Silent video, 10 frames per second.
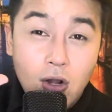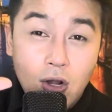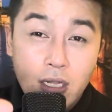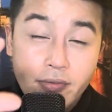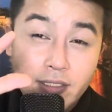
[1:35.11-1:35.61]

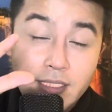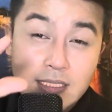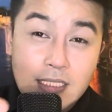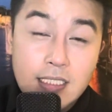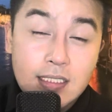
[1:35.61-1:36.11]
all the
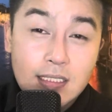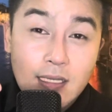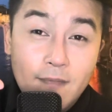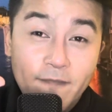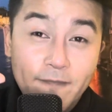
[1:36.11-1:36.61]
receipts
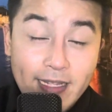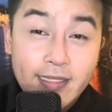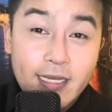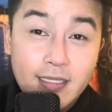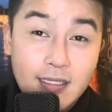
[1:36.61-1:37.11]

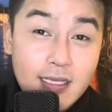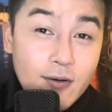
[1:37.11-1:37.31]
faded.